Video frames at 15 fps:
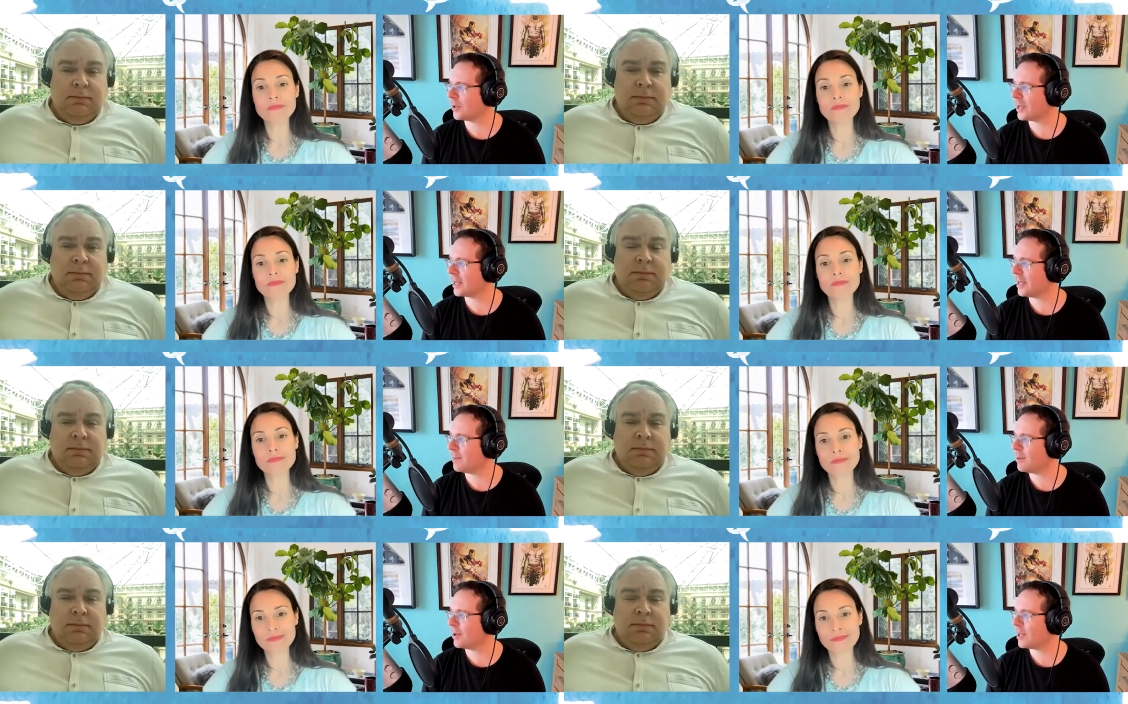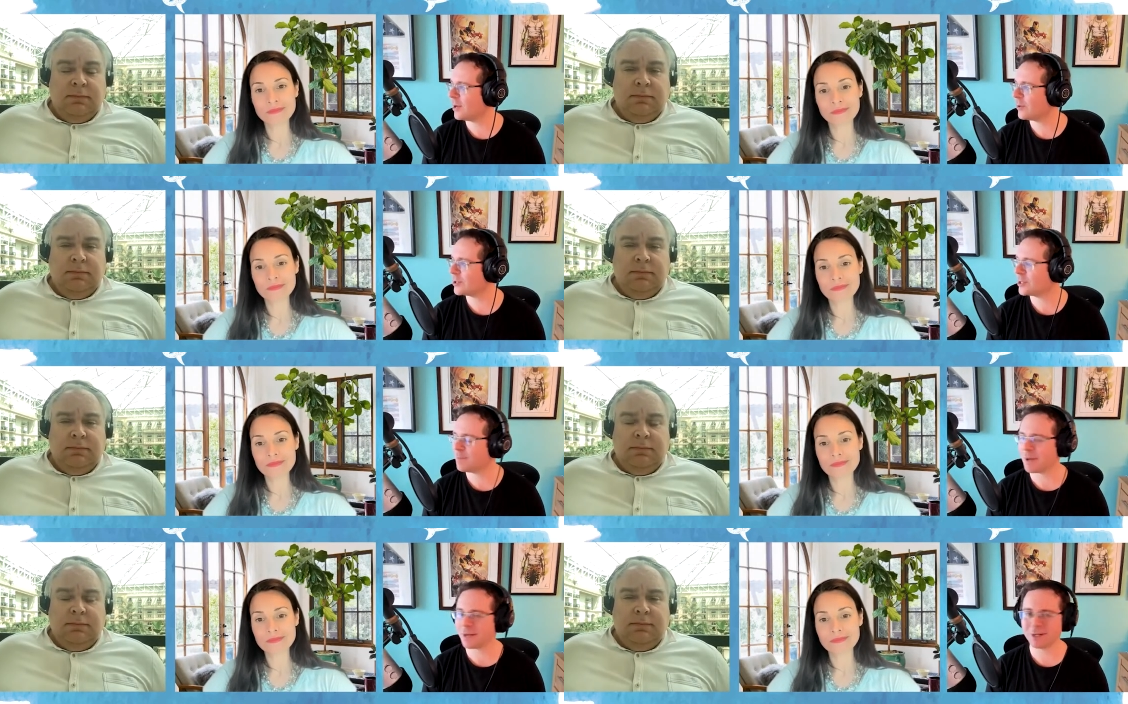Speaker 1: like, "Hey, Bill, I was
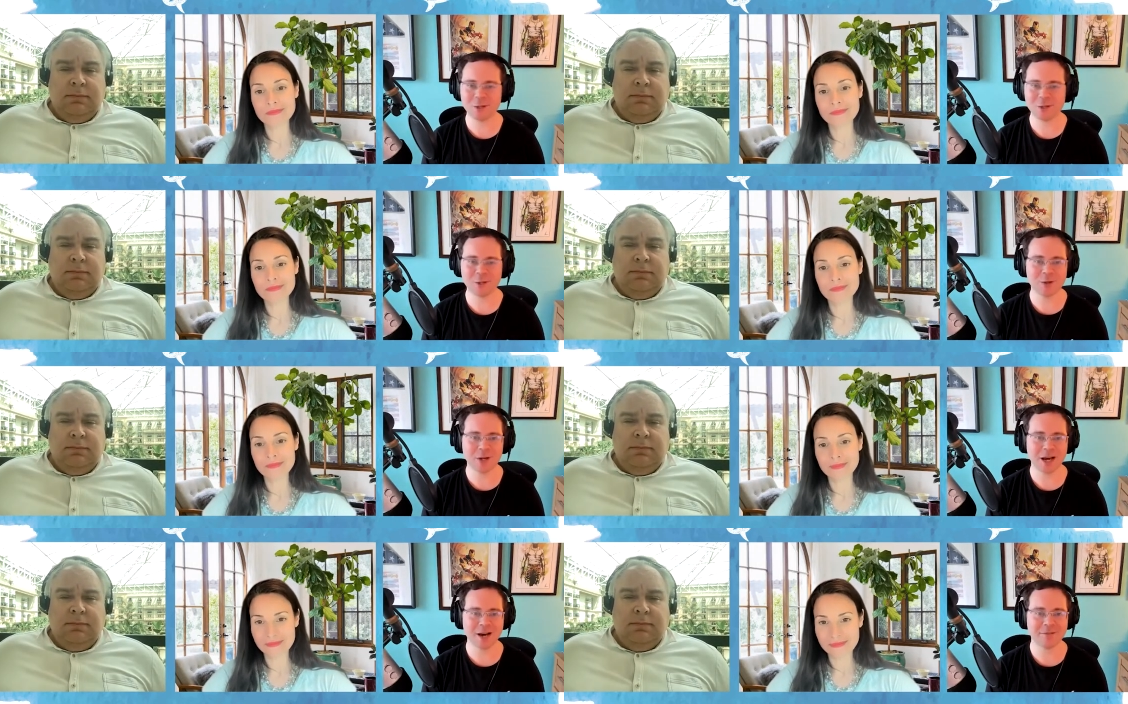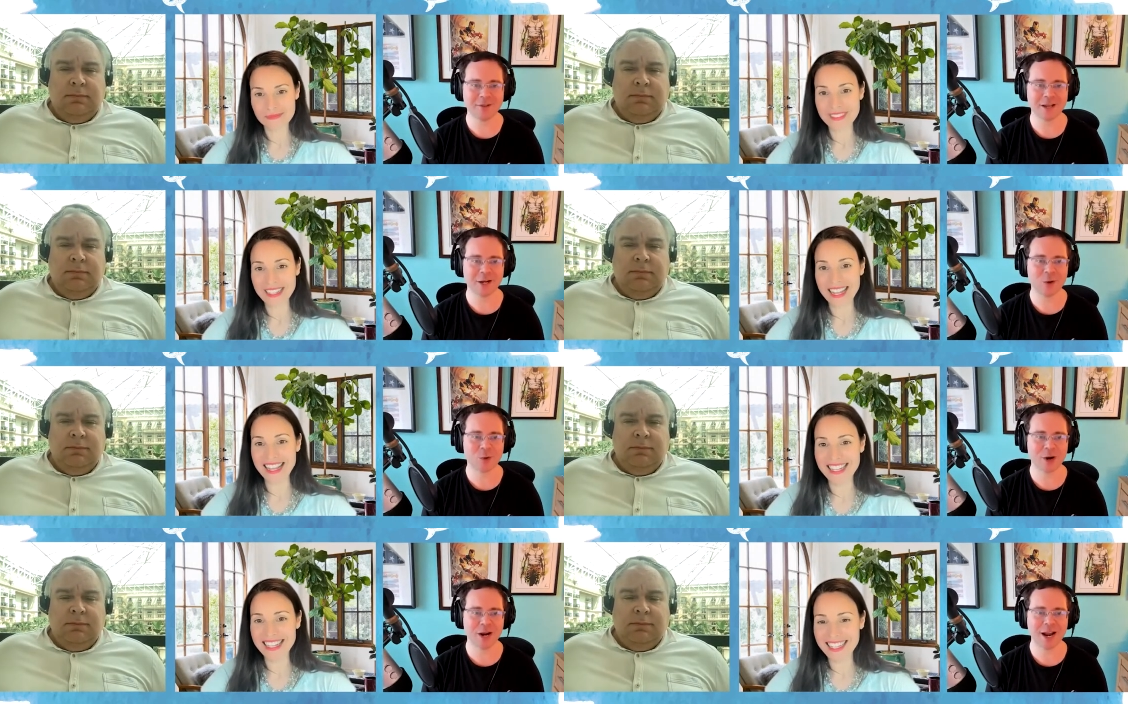expecting you to have like
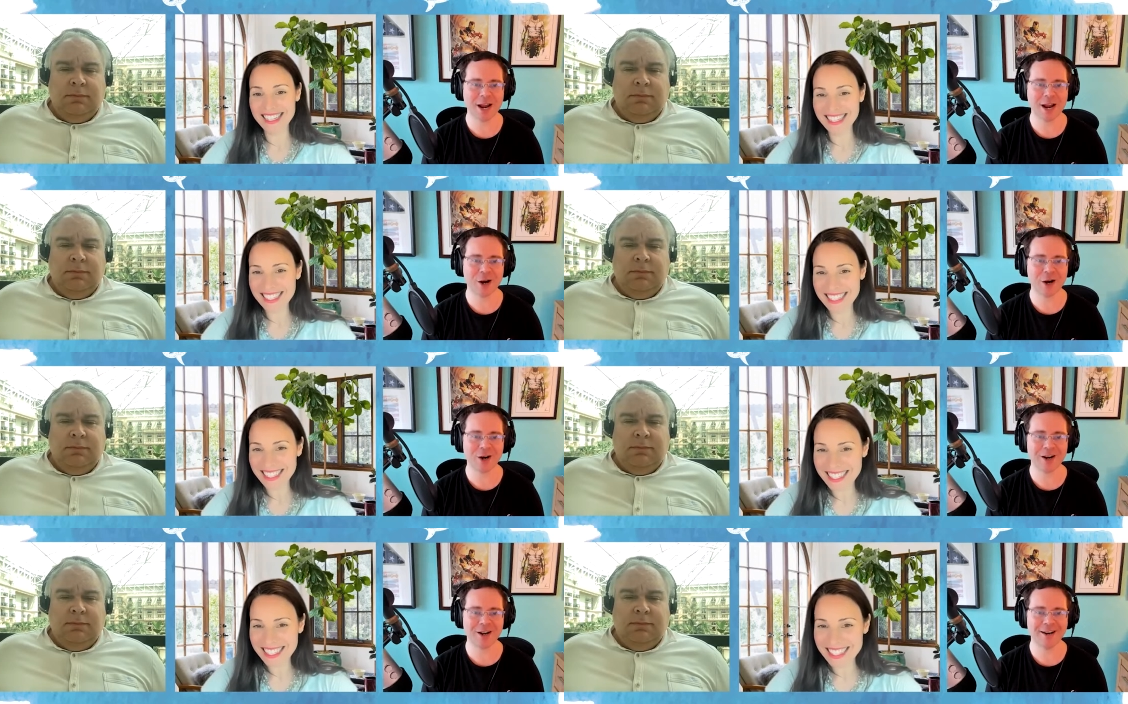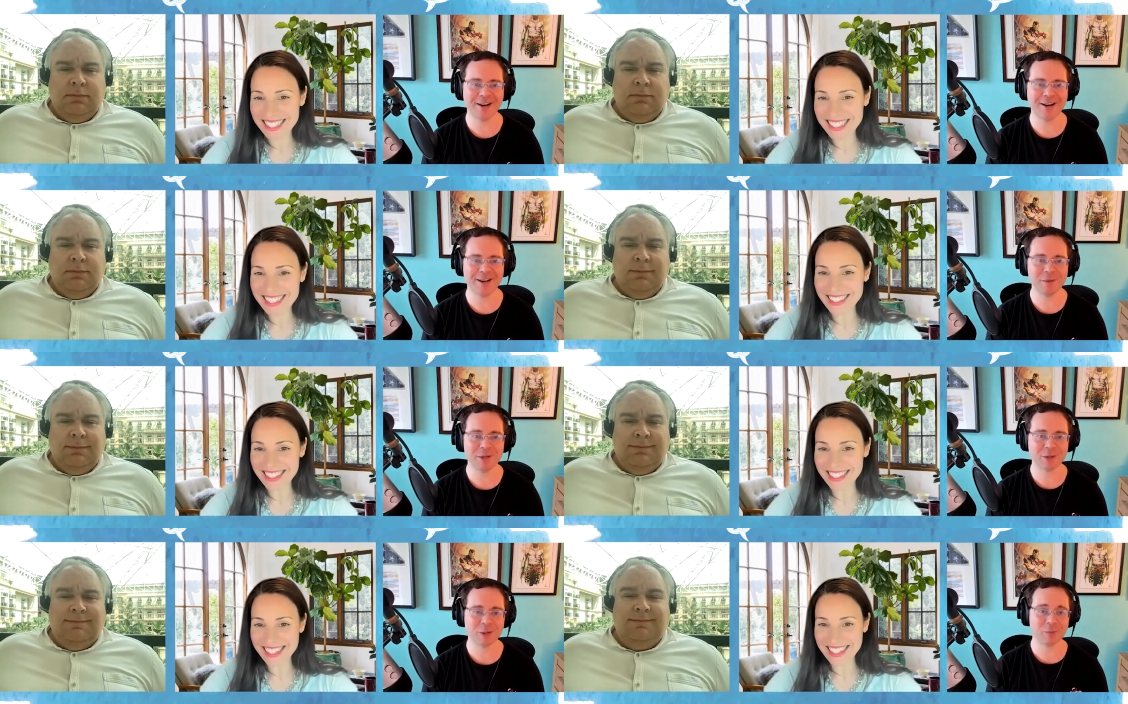gray hair and,
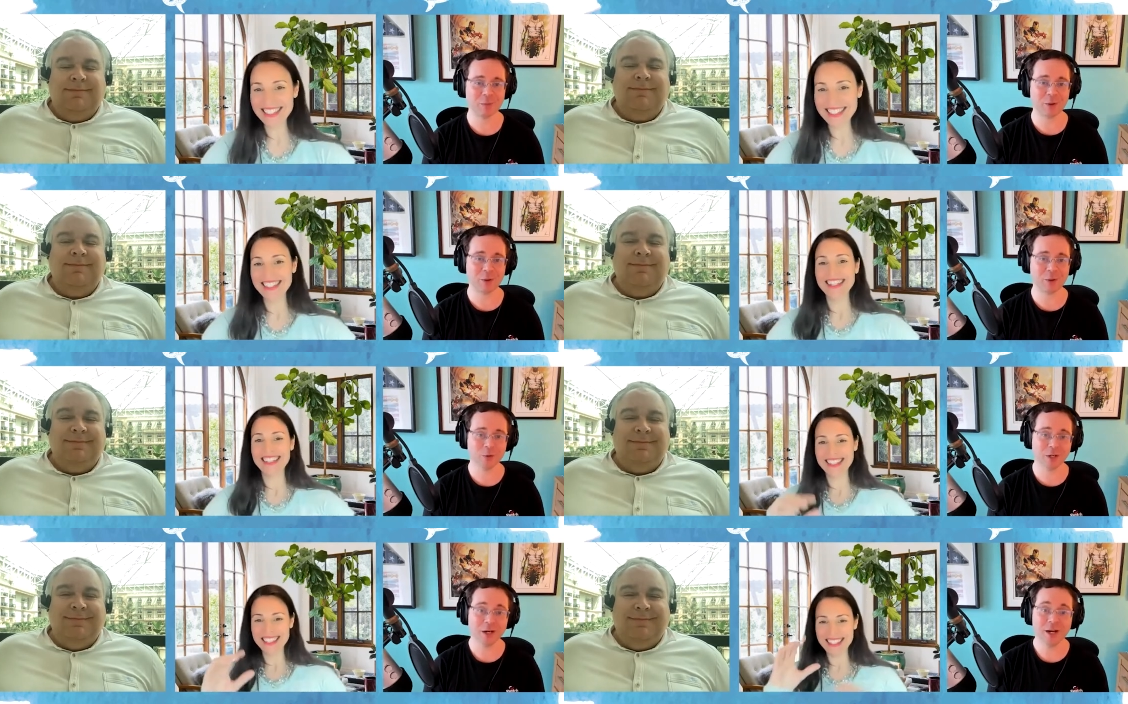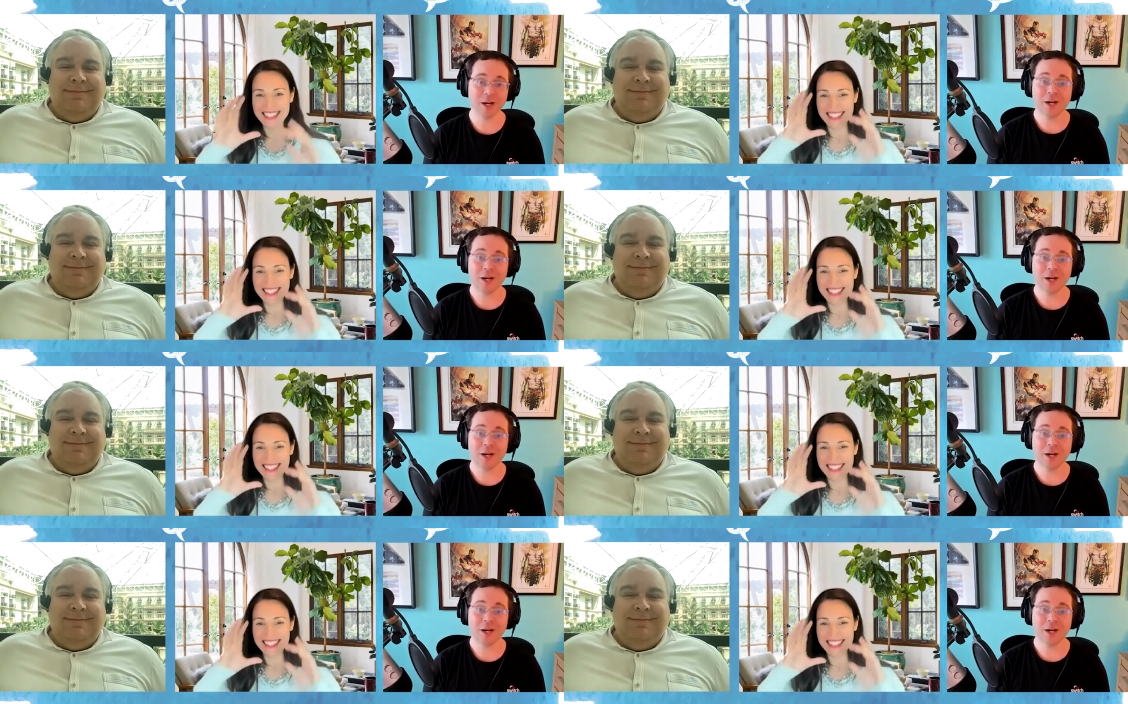and be a little bit older,"